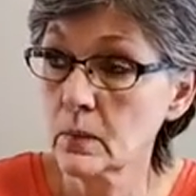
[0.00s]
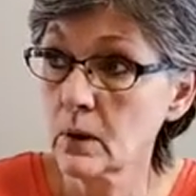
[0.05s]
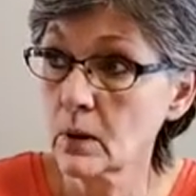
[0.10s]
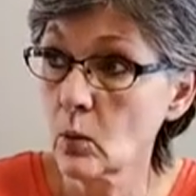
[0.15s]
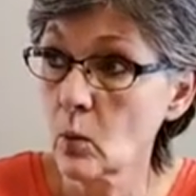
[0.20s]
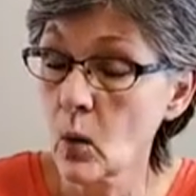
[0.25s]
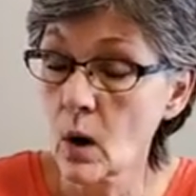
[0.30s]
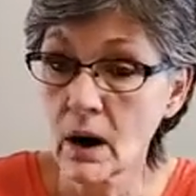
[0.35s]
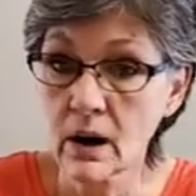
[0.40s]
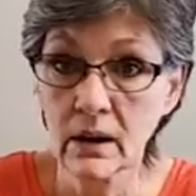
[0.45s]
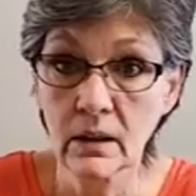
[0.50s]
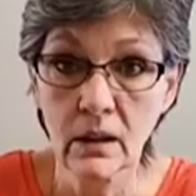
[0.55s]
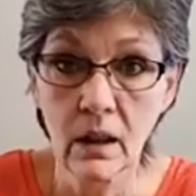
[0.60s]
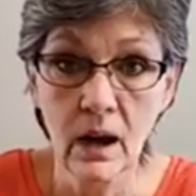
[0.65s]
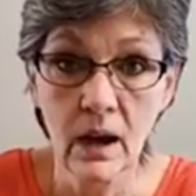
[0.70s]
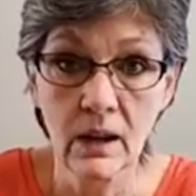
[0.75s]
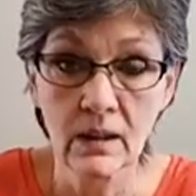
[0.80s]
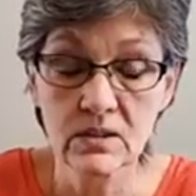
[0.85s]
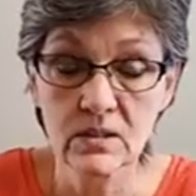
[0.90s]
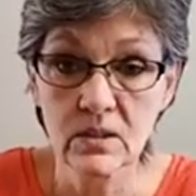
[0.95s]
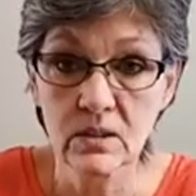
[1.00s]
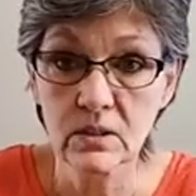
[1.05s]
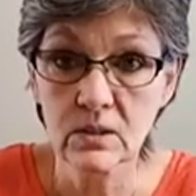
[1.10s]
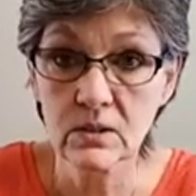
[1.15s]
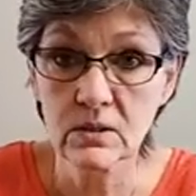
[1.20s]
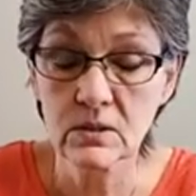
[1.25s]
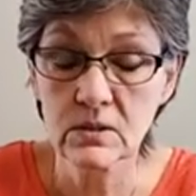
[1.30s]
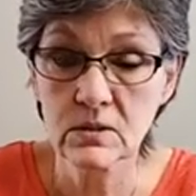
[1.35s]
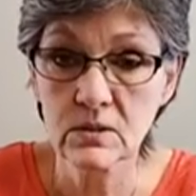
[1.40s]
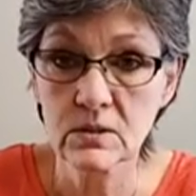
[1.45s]
wine
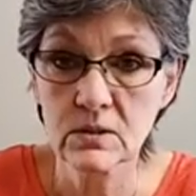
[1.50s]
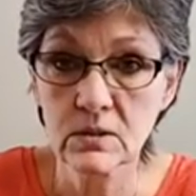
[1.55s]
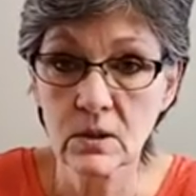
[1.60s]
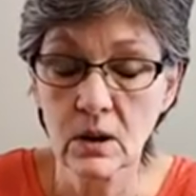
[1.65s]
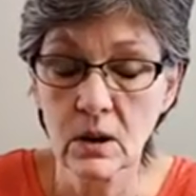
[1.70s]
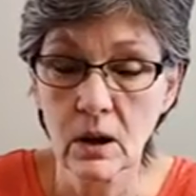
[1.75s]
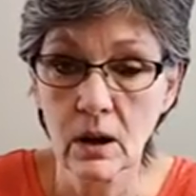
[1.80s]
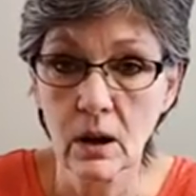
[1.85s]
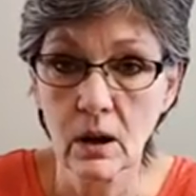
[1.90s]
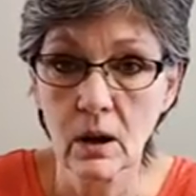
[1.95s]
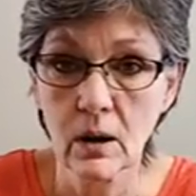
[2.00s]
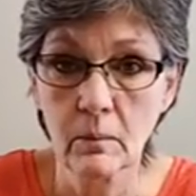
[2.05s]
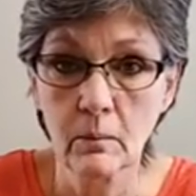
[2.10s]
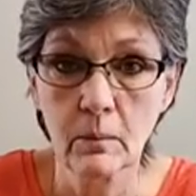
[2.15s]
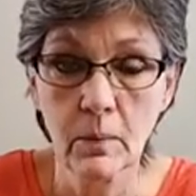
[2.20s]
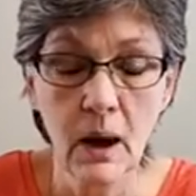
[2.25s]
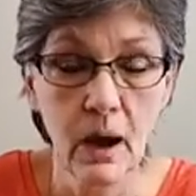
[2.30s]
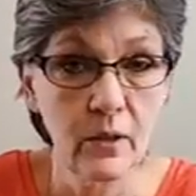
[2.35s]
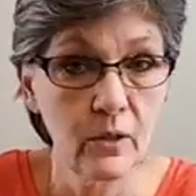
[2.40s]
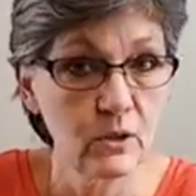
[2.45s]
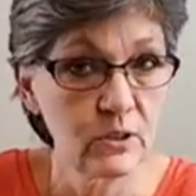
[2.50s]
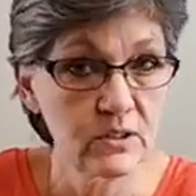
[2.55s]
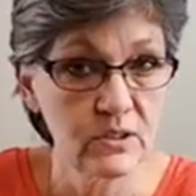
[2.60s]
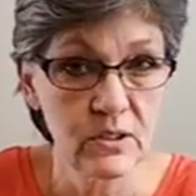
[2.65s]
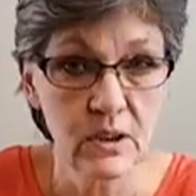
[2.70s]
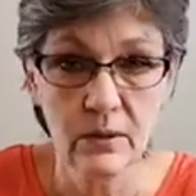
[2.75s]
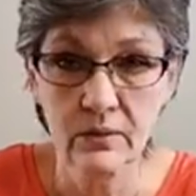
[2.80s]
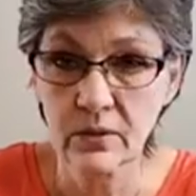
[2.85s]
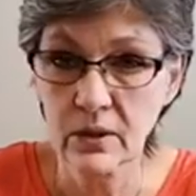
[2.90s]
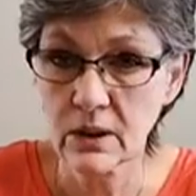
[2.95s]
glasses, other
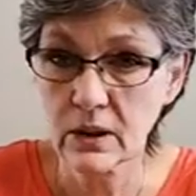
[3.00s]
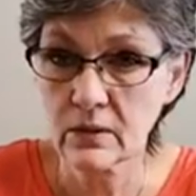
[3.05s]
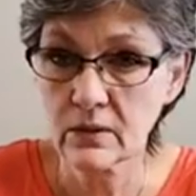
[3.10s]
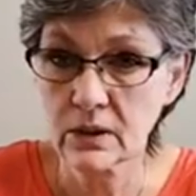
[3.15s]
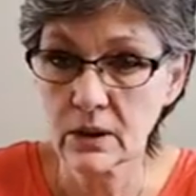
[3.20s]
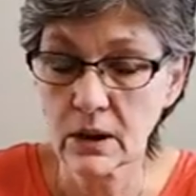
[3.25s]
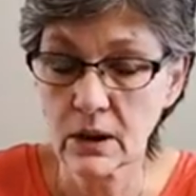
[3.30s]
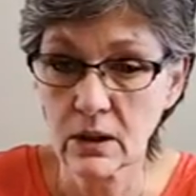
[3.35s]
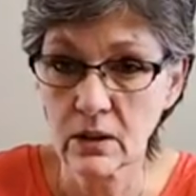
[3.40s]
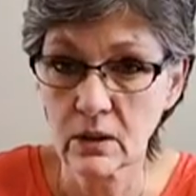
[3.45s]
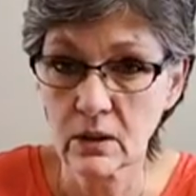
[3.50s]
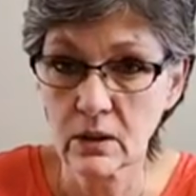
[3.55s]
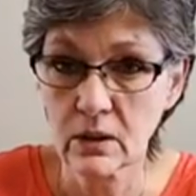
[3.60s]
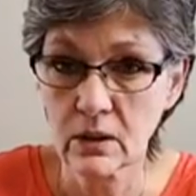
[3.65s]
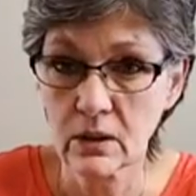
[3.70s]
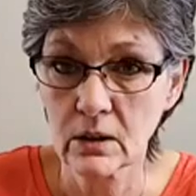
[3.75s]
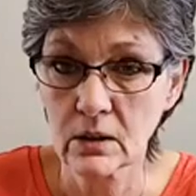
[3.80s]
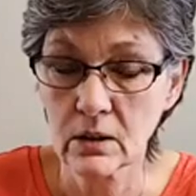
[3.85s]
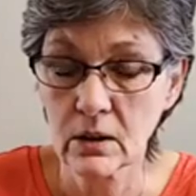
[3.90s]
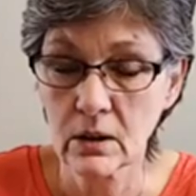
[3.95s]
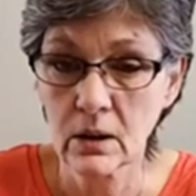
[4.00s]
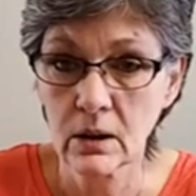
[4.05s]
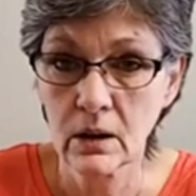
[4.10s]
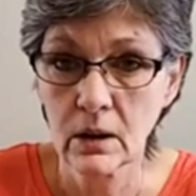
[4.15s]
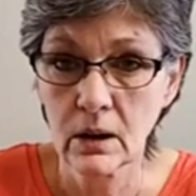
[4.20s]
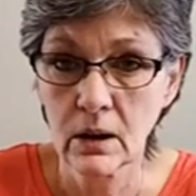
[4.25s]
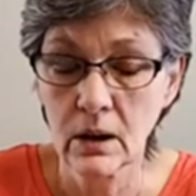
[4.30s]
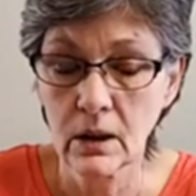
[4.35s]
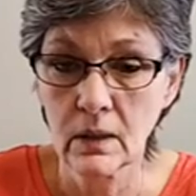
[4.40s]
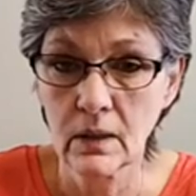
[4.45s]
stuff that I've done in
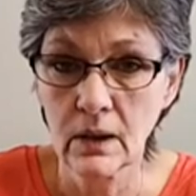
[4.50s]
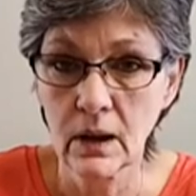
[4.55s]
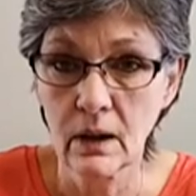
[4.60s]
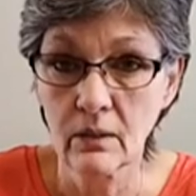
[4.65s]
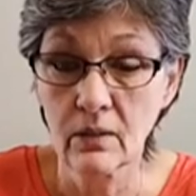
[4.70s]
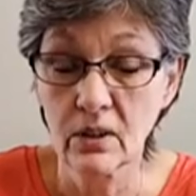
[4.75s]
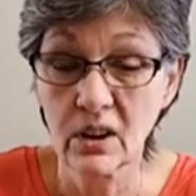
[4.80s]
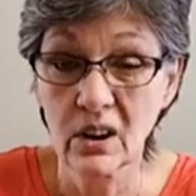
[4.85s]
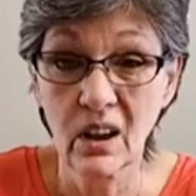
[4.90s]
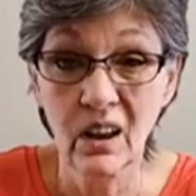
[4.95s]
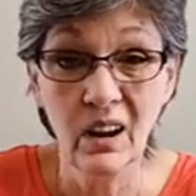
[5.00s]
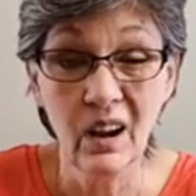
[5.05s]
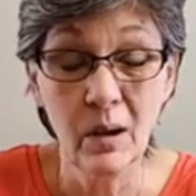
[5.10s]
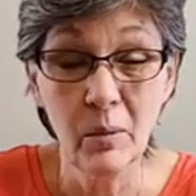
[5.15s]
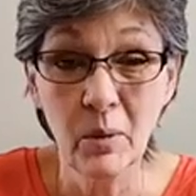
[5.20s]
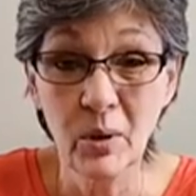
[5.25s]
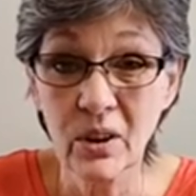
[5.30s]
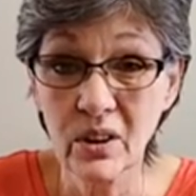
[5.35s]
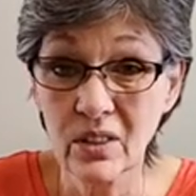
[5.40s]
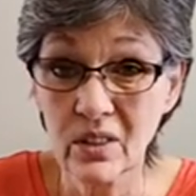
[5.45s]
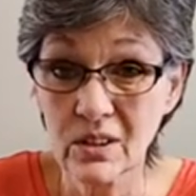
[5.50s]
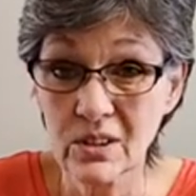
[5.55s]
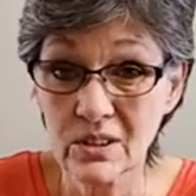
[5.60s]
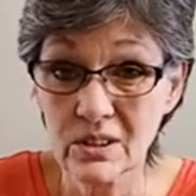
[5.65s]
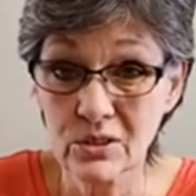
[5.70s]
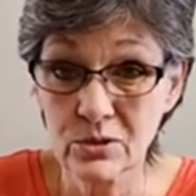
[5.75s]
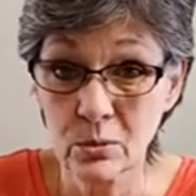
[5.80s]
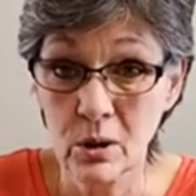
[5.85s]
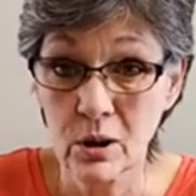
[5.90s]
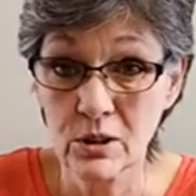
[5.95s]
the oven, and I put it in the
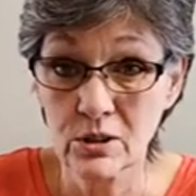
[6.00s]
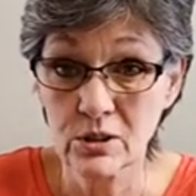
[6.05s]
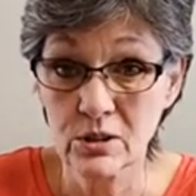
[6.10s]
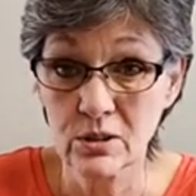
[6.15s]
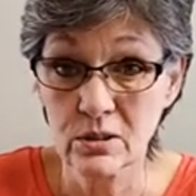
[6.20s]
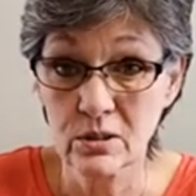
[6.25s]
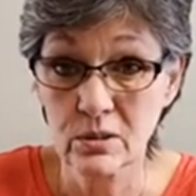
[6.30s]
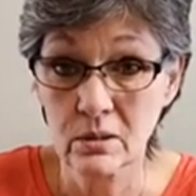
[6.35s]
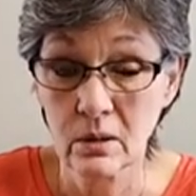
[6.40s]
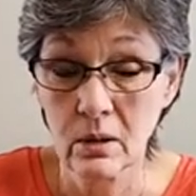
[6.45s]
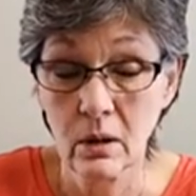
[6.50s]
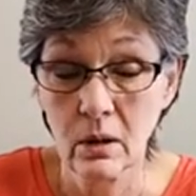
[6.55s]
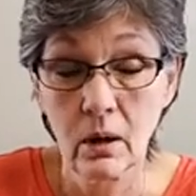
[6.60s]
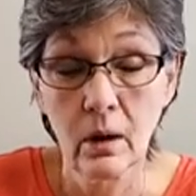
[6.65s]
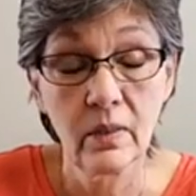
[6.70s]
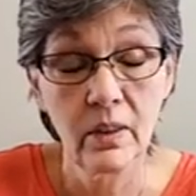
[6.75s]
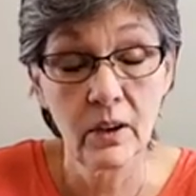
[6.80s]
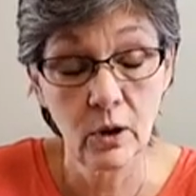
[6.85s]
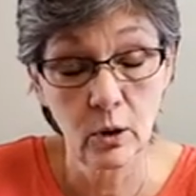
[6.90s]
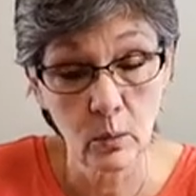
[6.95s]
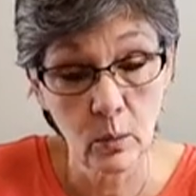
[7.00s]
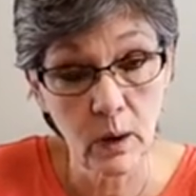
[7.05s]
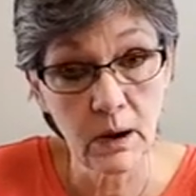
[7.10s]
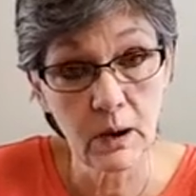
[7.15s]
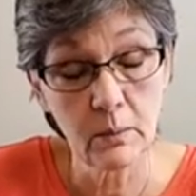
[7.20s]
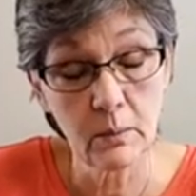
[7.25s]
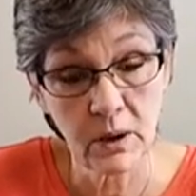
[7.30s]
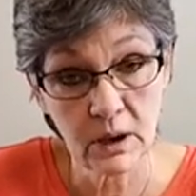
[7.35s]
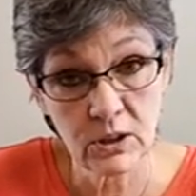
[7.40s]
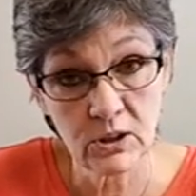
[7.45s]
dishwasher. They don't
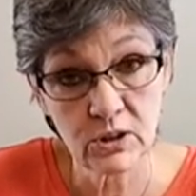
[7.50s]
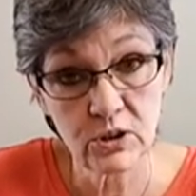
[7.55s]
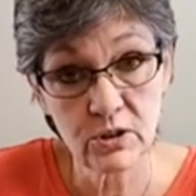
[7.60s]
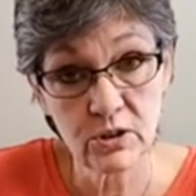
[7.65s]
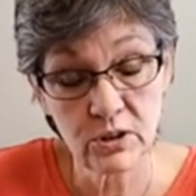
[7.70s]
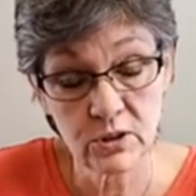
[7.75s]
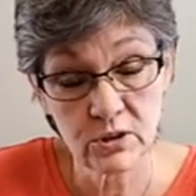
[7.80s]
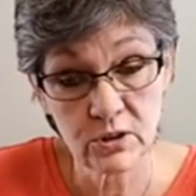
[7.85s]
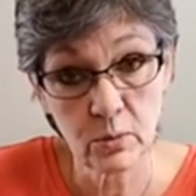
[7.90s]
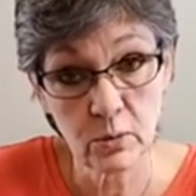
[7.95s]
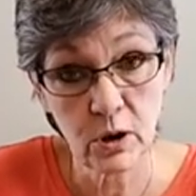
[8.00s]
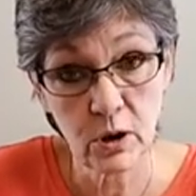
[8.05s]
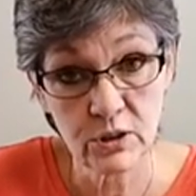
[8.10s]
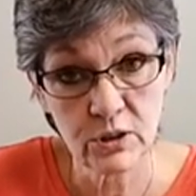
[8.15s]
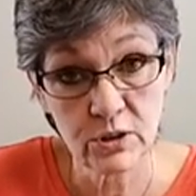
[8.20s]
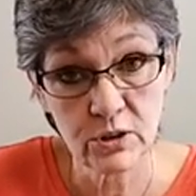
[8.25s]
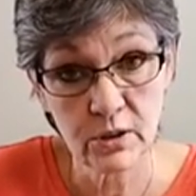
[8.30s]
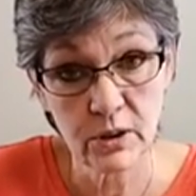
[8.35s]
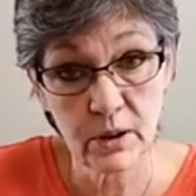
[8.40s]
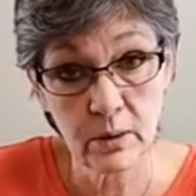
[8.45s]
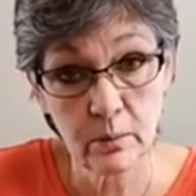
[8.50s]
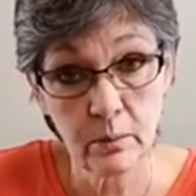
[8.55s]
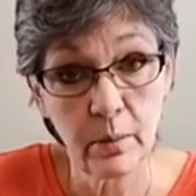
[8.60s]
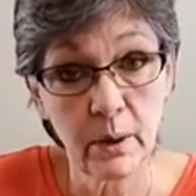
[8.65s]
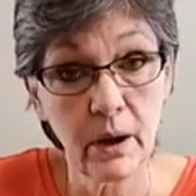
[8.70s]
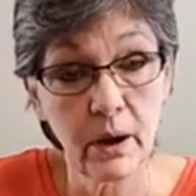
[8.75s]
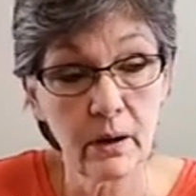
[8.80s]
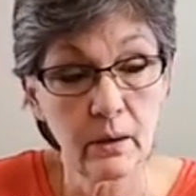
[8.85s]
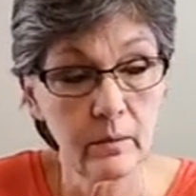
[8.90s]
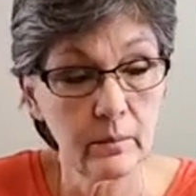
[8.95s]
recommend you dishwasher it,
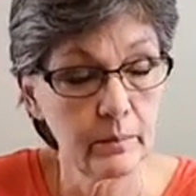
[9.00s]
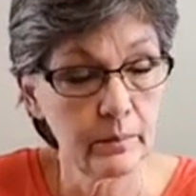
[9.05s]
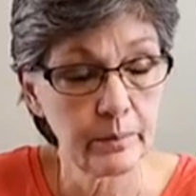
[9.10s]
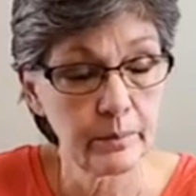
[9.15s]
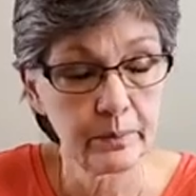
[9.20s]
but